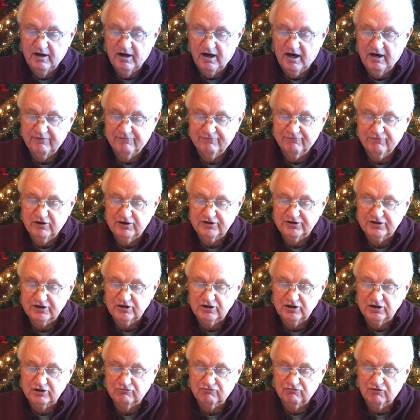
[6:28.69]
I
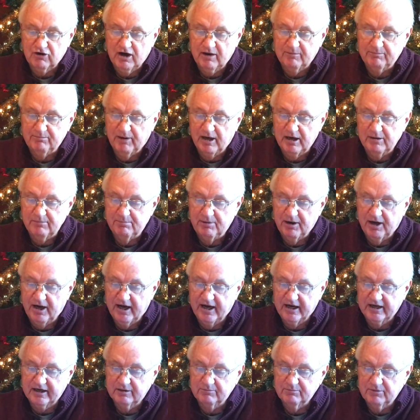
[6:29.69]
frantically grabbed my
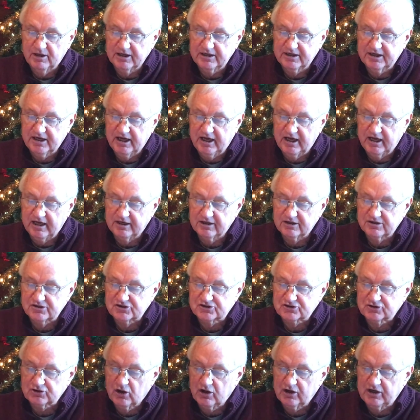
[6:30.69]
bag and my cane and
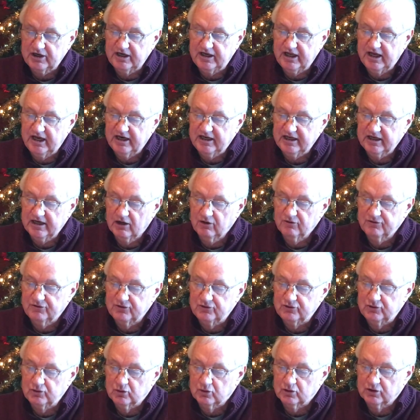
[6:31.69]
started heading out
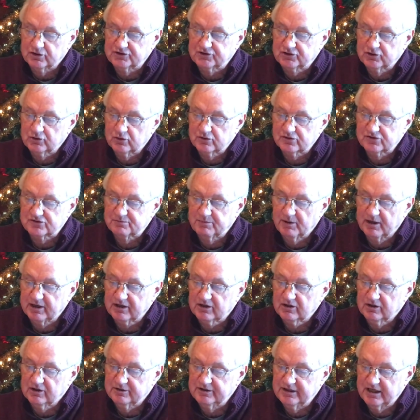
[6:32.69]
the door towards my
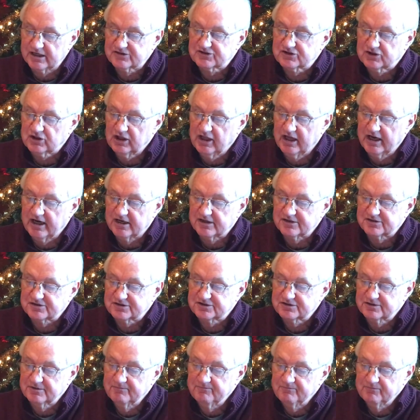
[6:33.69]
next
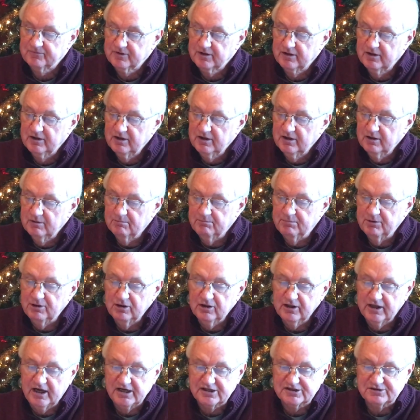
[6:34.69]
class.
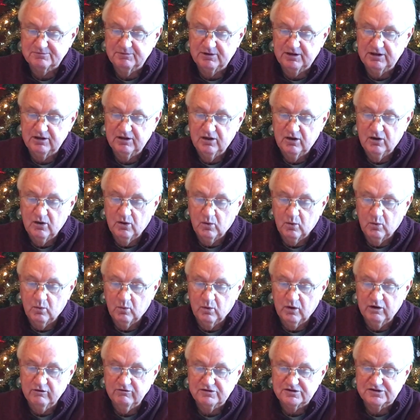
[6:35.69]
Bill asked me
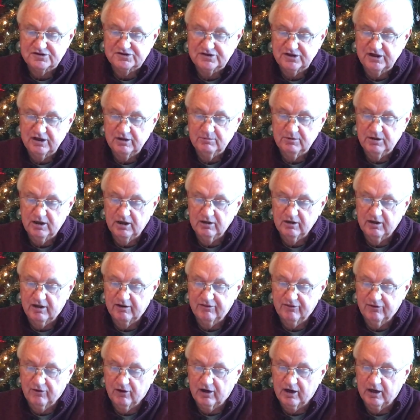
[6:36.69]
where in Sam Hill I
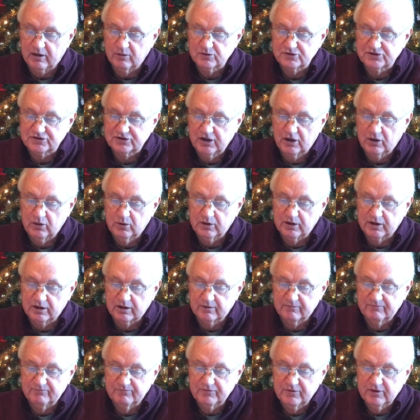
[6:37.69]
thought I was going.